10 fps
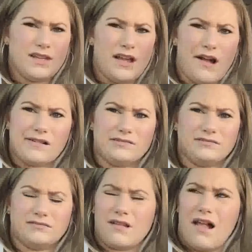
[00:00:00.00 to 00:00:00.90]
Yeah.
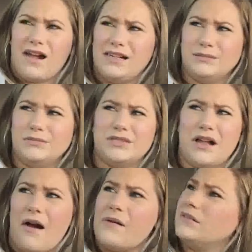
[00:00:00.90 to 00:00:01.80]
I am
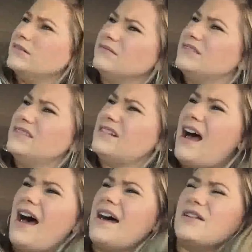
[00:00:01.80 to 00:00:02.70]
not.
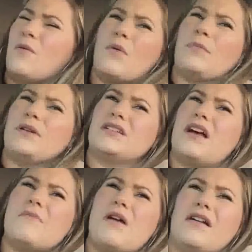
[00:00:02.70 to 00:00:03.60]
I, don't want
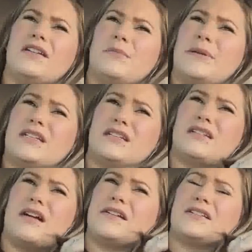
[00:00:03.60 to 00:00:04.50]
pizza. I'm not into pizza
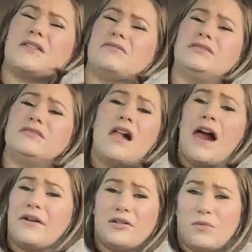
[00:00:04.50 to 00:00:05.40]
tonight, so
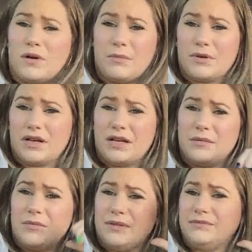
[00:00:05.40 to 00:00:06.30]
I don't know what I'm gonna
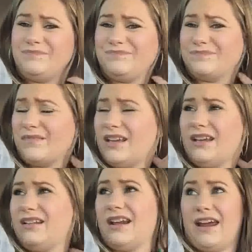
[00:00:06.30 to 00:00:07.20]
get, but
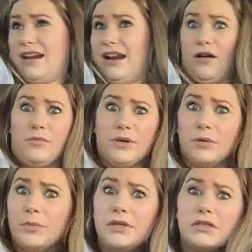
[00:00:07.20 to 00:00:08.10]
eh, they ain't, want
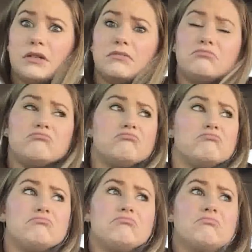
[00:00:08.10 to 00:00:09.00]
no pizza.
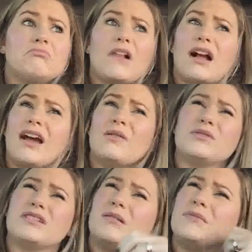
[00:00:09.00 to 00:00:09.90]
I kind of
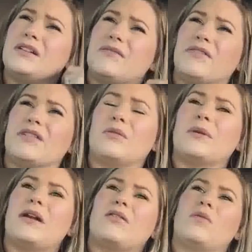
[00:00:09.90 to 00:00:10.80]
want something different though,
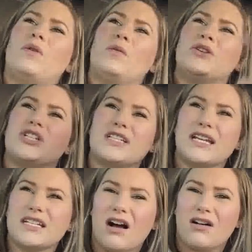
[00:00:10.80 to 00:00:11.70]
but I don't know what. We just
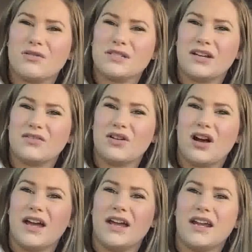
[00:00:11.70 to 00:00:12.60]
had tacos the other
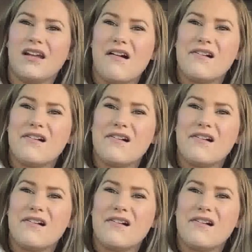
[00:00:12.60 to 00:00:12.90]
night.